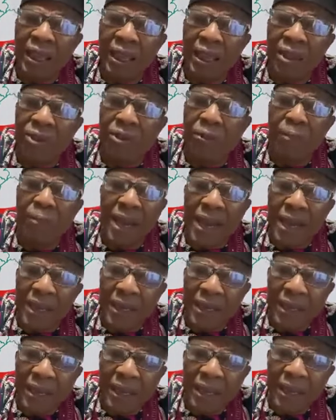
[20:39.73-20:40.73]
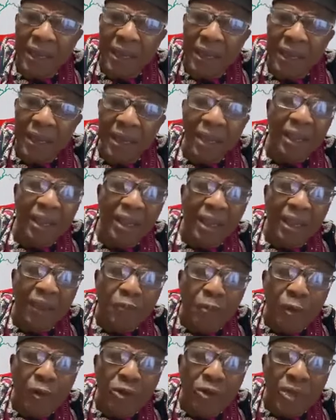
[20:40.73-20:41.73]
Dubai. He is
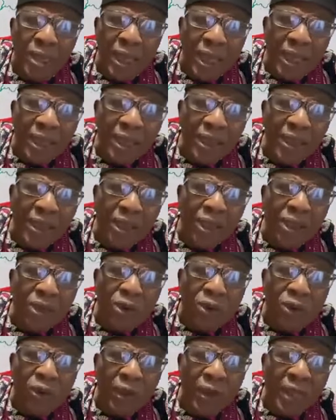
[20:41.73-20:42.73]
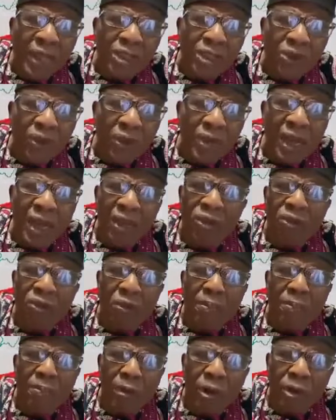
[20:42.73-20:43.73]
put there to ensure that
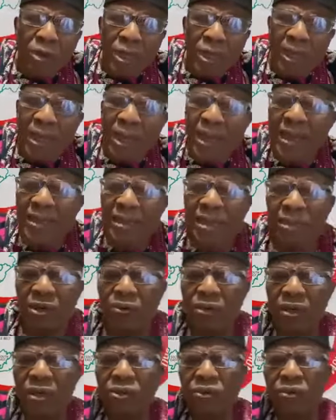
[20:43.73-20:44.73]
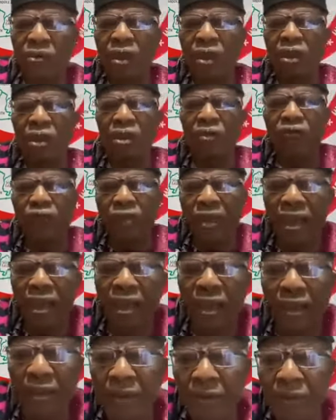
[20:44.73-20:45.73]
nobody has a way to, if
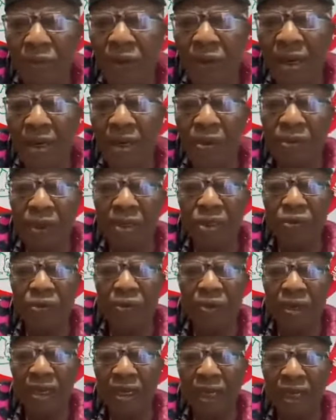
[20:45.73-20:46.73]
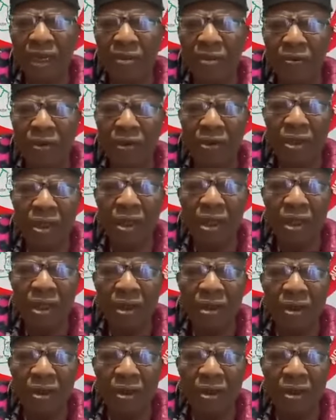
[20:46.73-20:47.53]
Buhari wants to kill anybody,